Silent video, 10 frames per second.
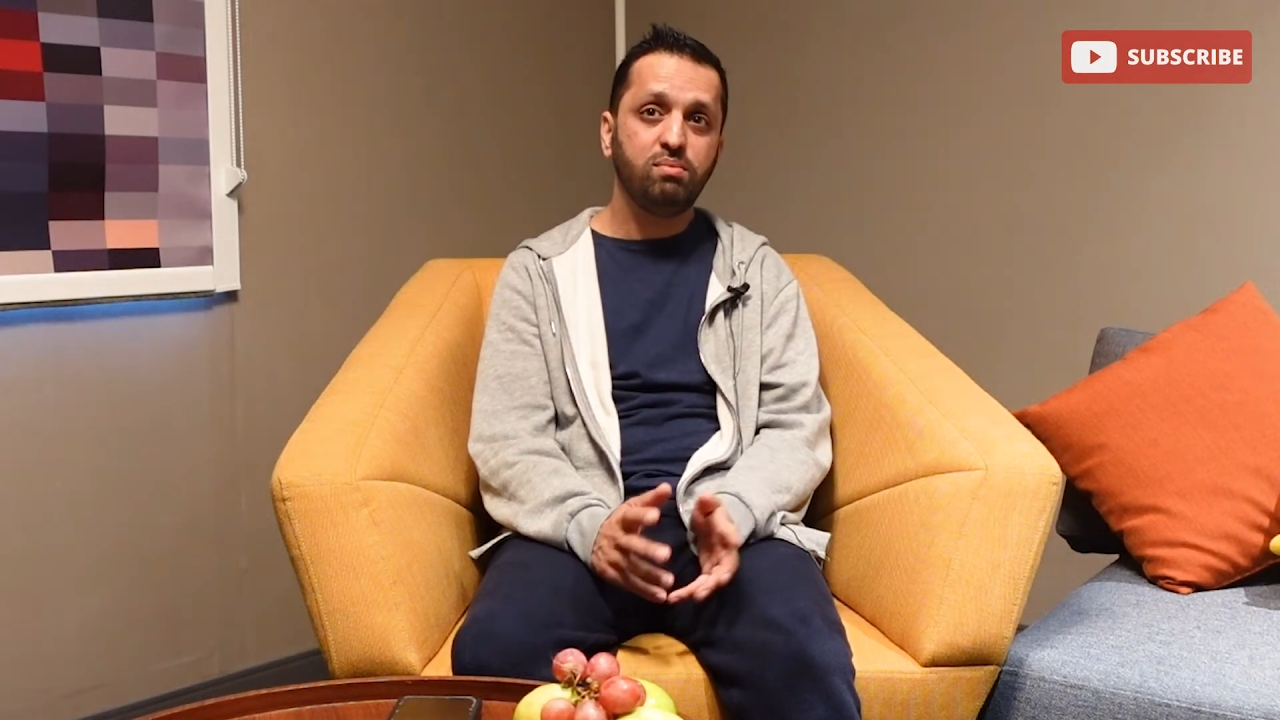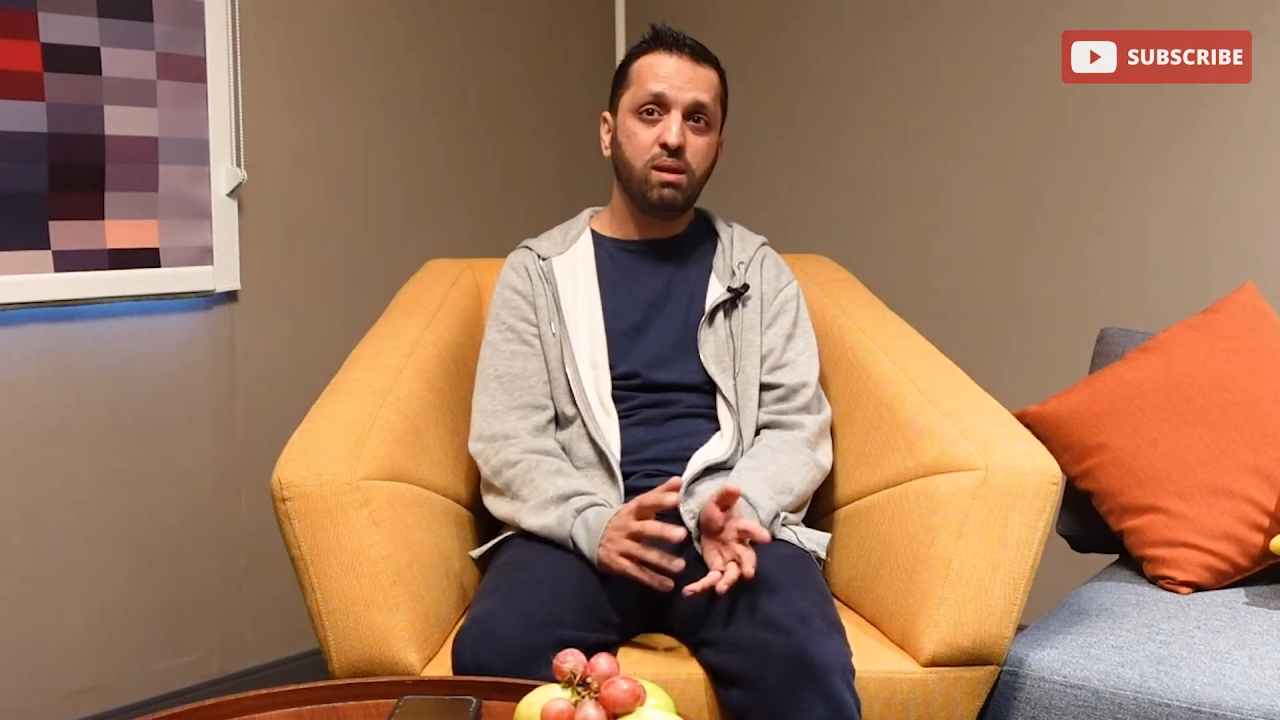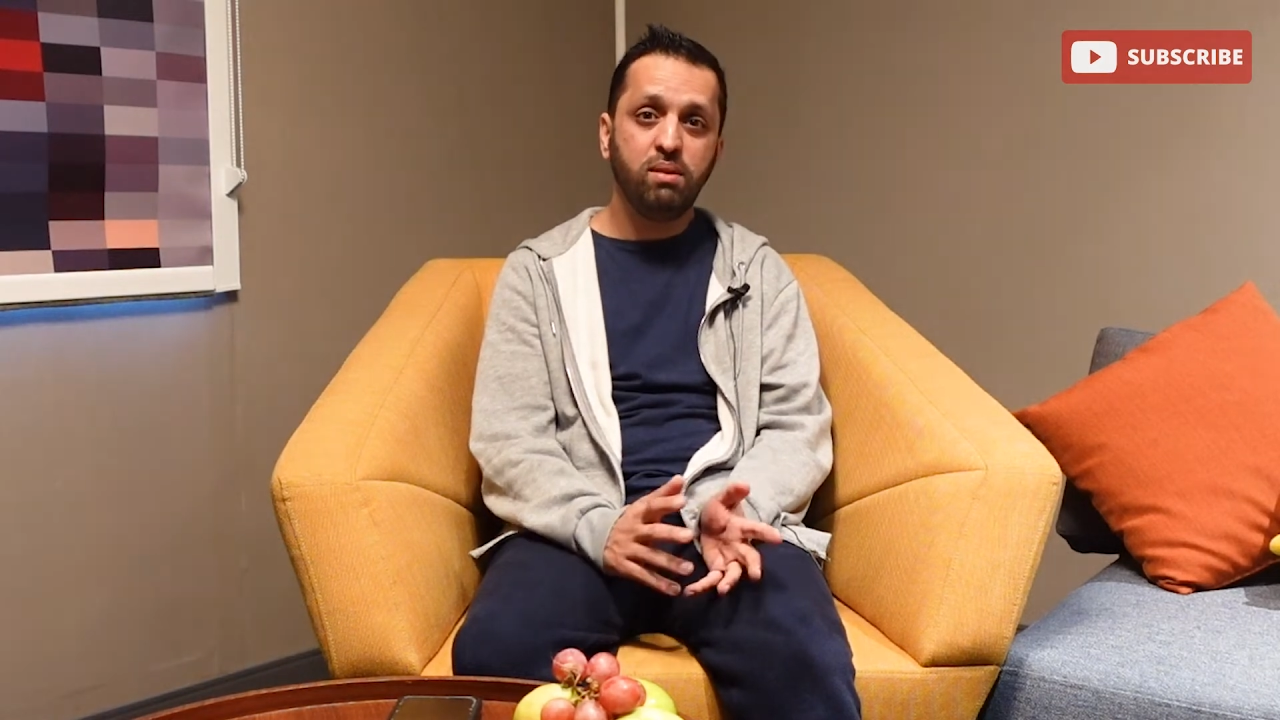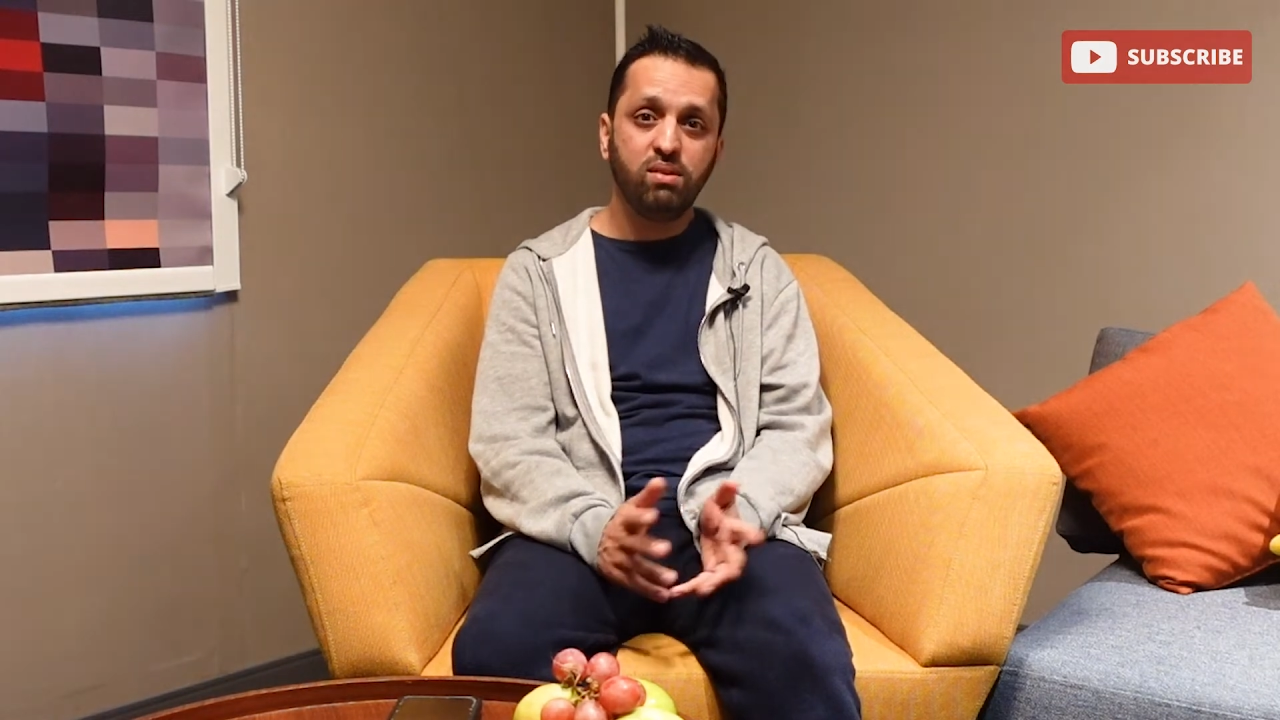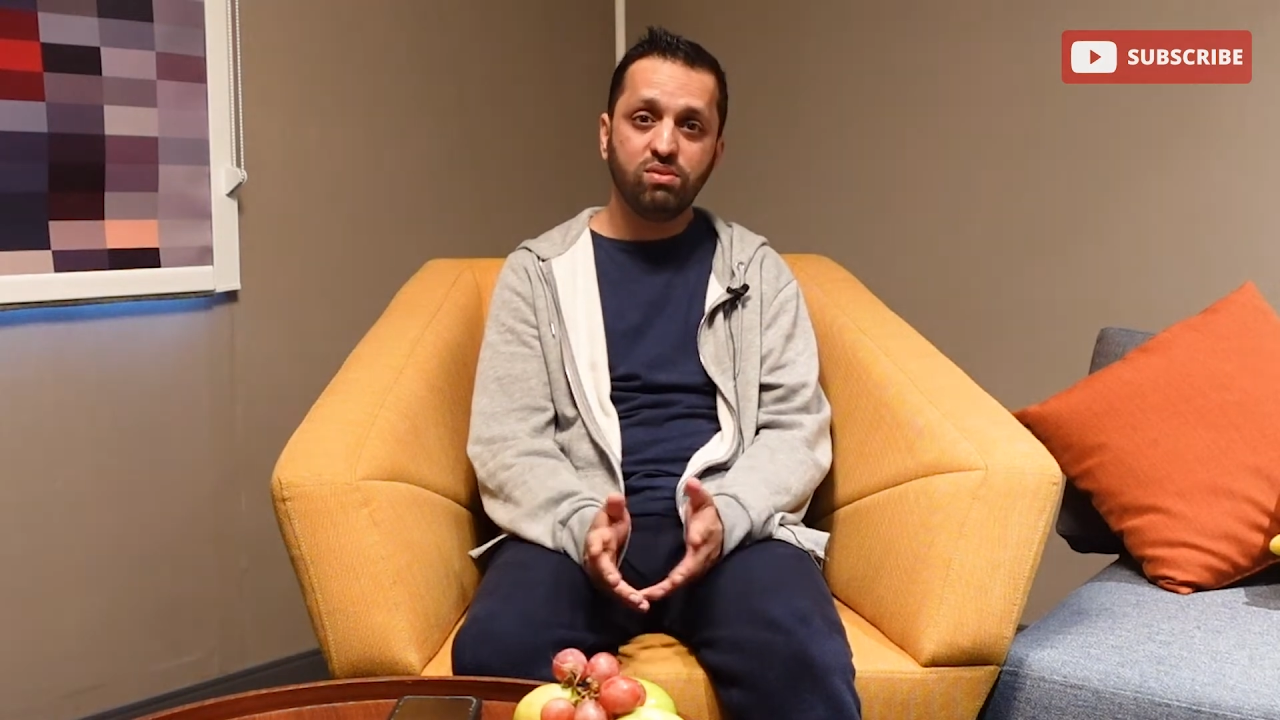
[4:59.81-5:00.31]

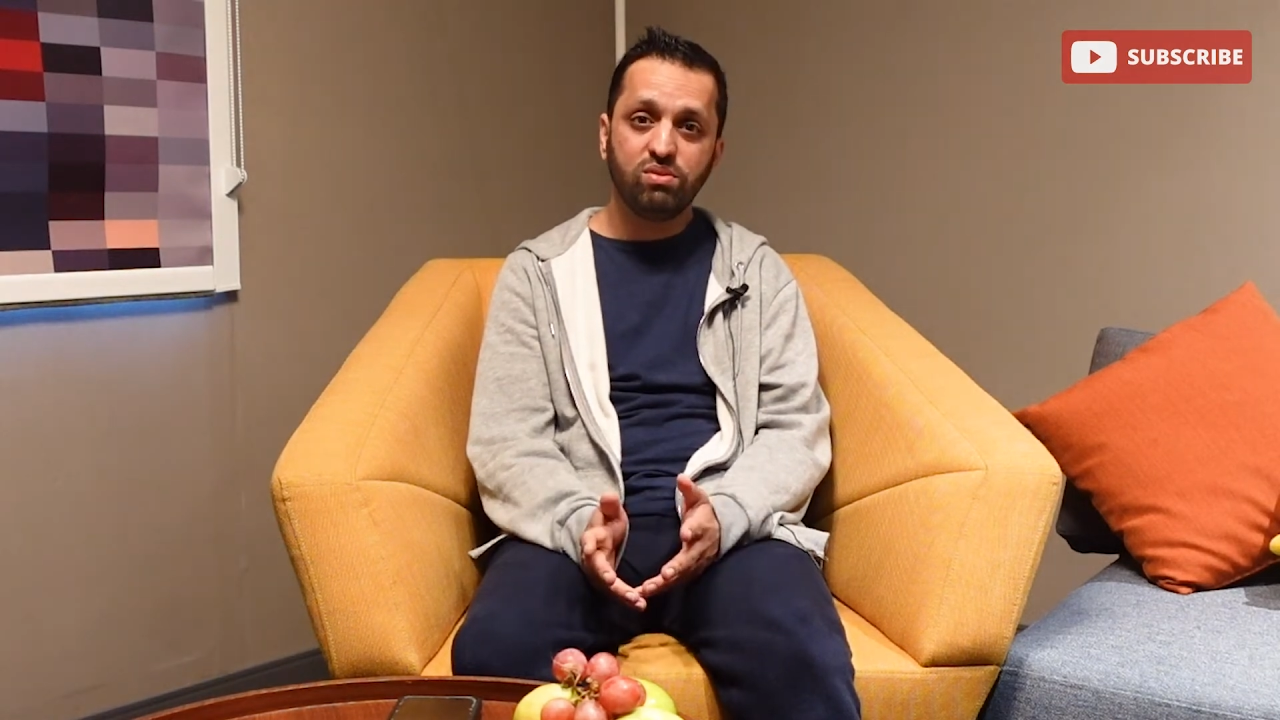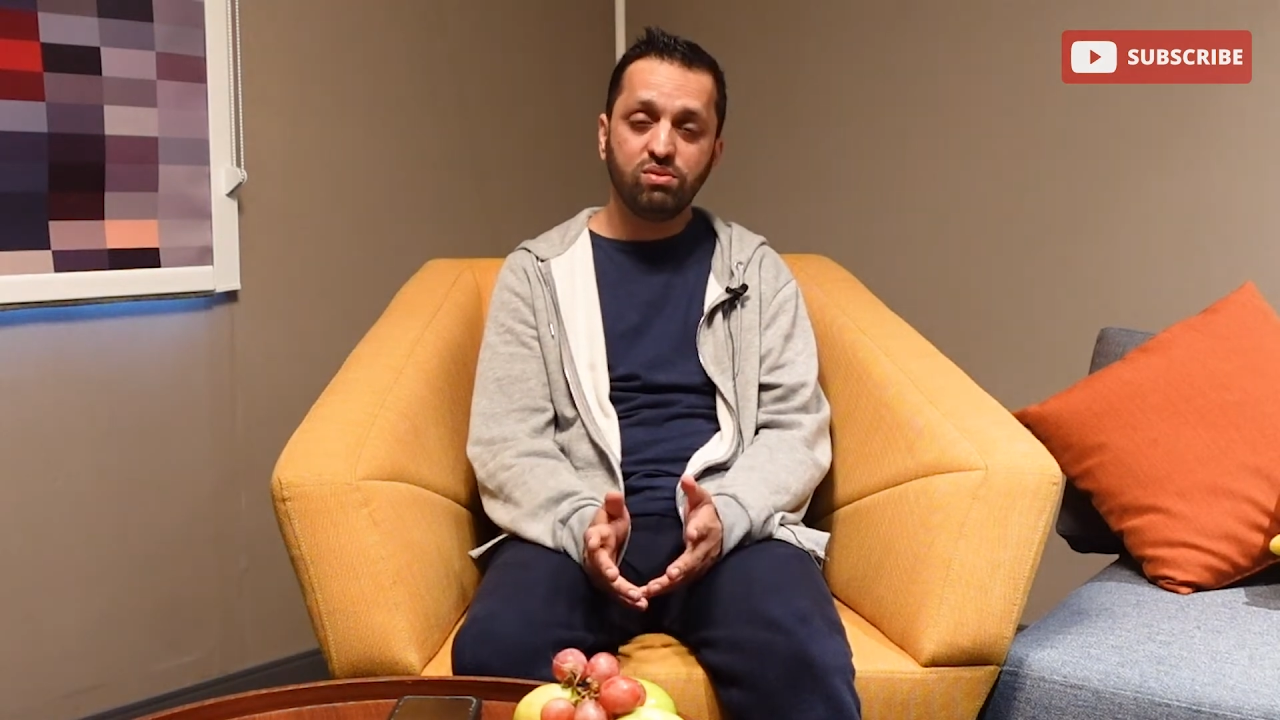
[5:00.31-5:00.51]
maybe